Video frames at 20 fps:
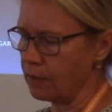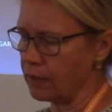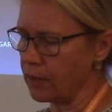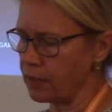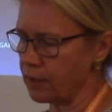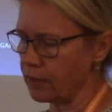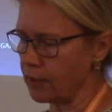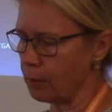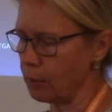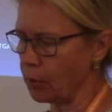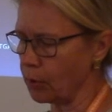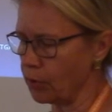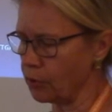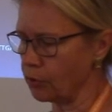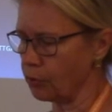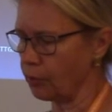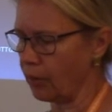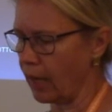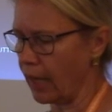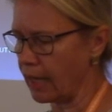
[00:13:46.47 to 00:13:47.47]
This
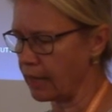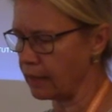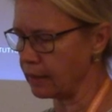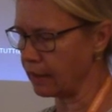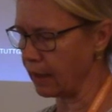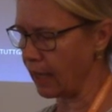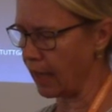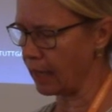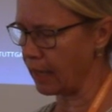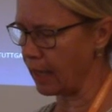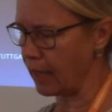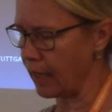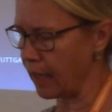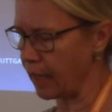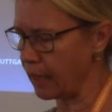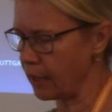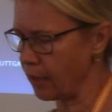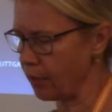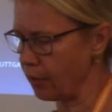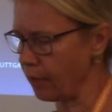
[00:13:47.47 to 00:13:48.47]
demonstrates
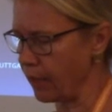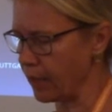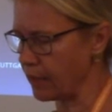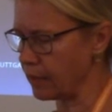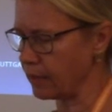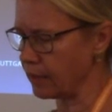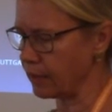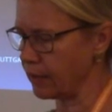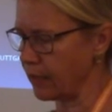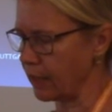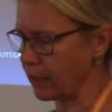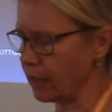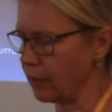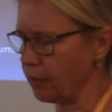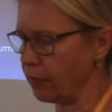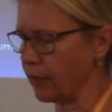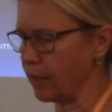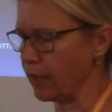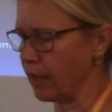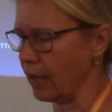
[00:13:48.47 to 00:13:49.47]
an inherent
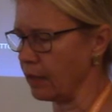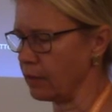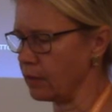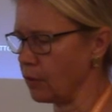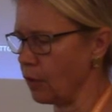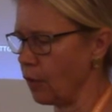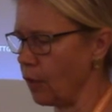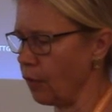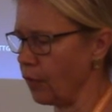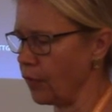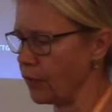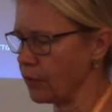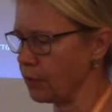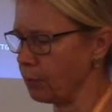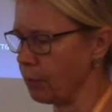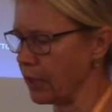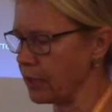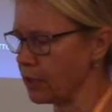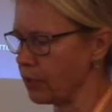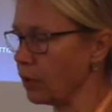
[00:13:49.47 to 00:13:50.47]
significance of
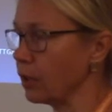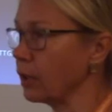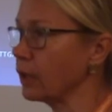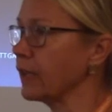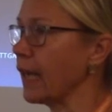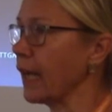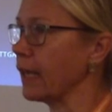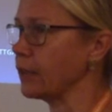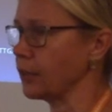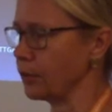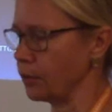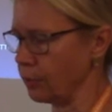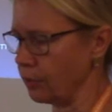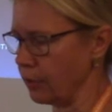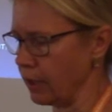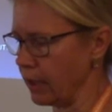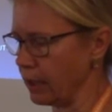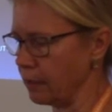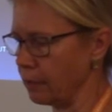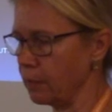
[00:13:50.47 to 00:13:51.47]
his material
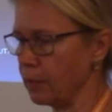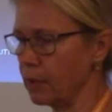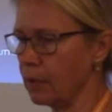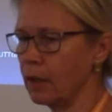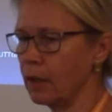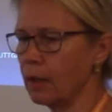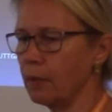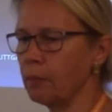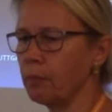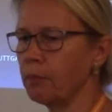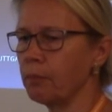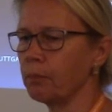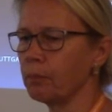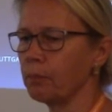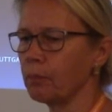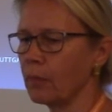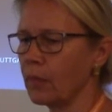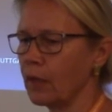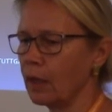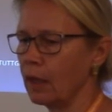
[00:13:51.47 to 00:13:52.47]
category.
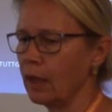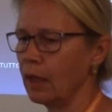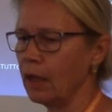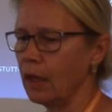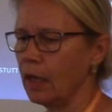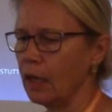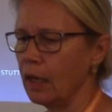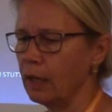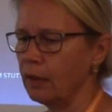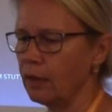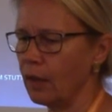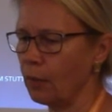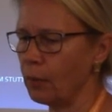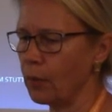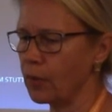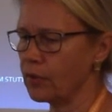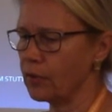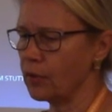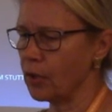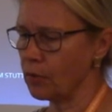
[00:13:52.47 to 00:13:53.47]
There
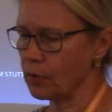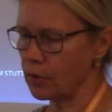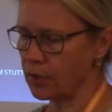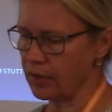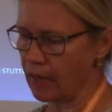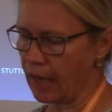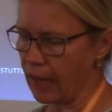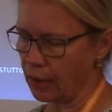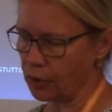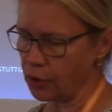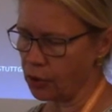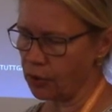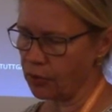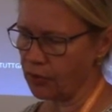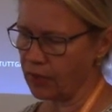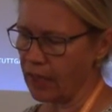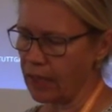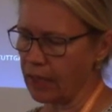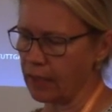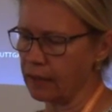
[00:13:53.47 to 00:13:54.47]
was no such
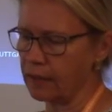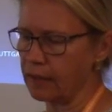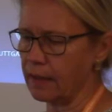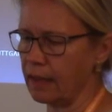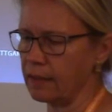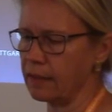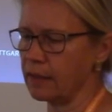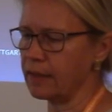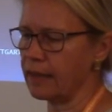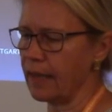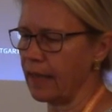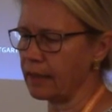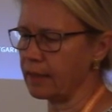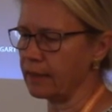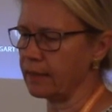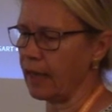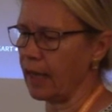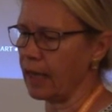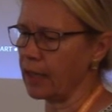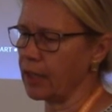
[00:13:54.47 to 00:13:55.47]
thing as a
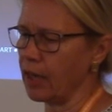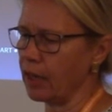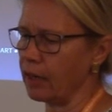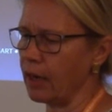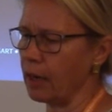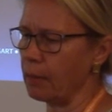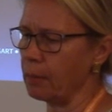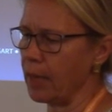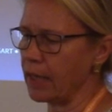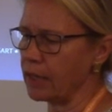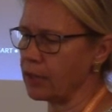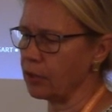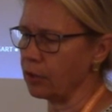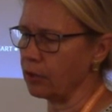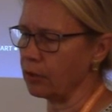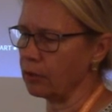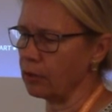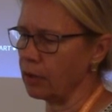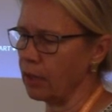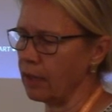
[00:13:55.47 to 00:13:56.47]
textile carrier
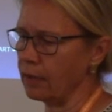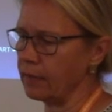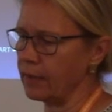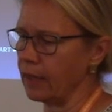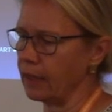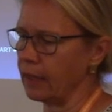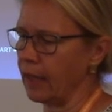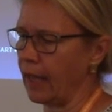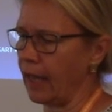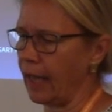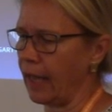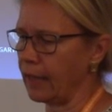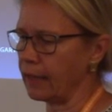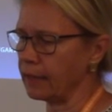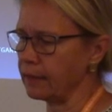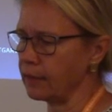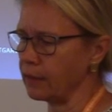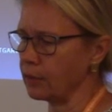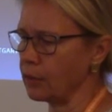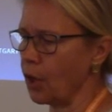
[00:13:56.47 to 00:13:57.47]
metal that
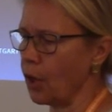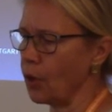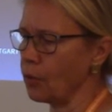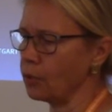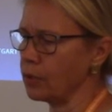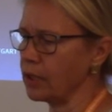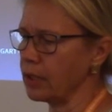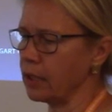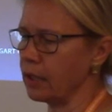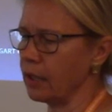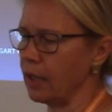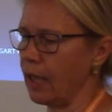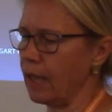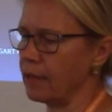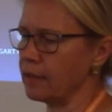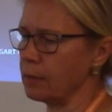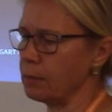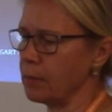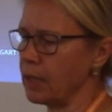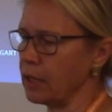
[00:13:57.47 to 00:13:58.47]
acted only
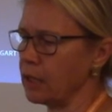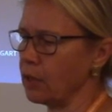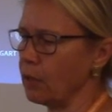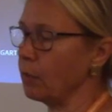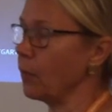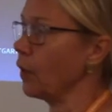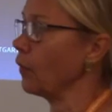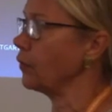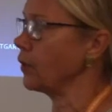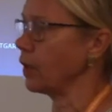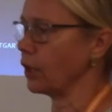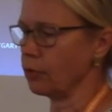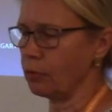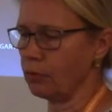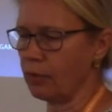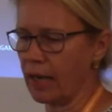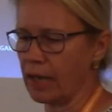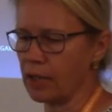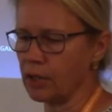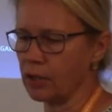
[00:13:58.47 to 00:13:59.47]
as a medium of
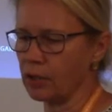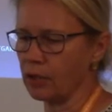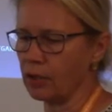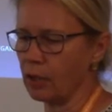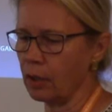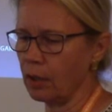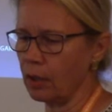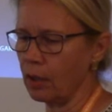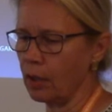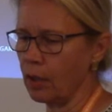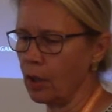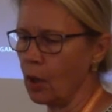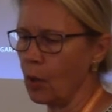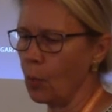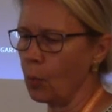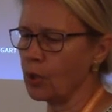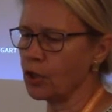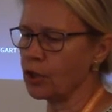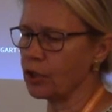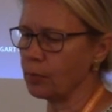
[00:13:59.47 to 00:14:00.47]
decoration,
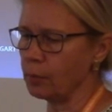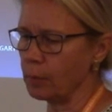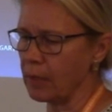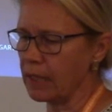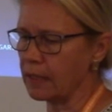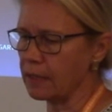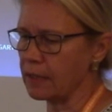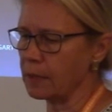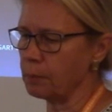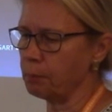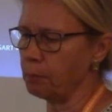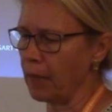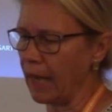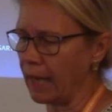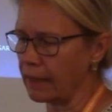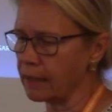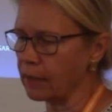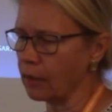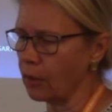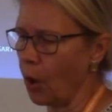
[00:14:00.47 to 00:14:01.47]
which means
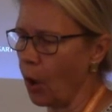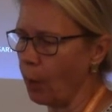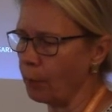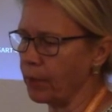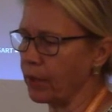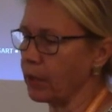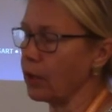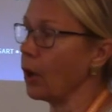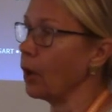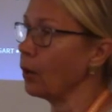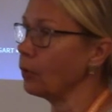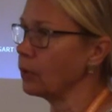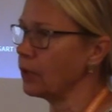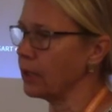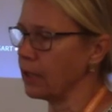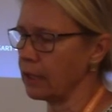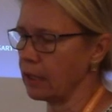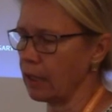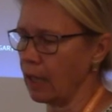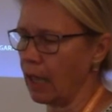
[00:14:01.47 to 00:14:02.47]
pattern hopping
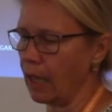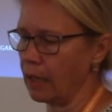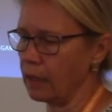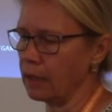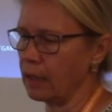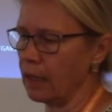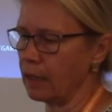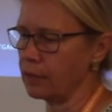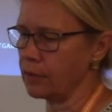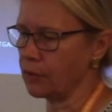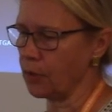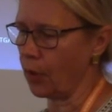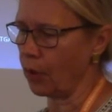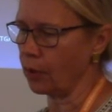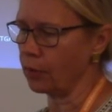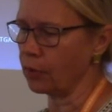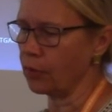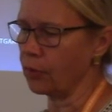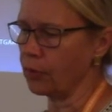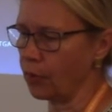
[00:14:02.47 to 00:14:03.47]
only under
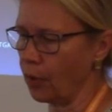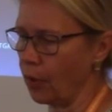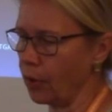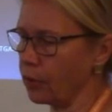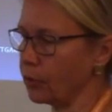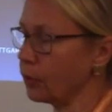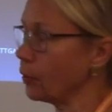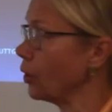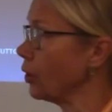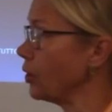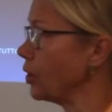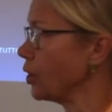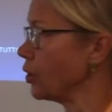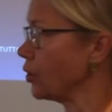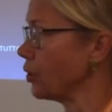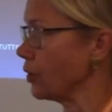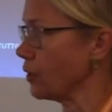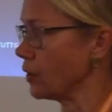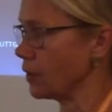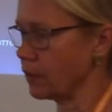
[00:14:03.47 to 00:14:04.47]
cer certain
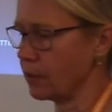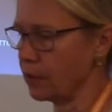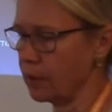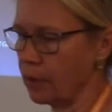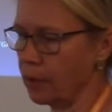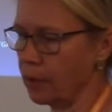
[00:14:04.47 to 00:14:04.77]
conditions.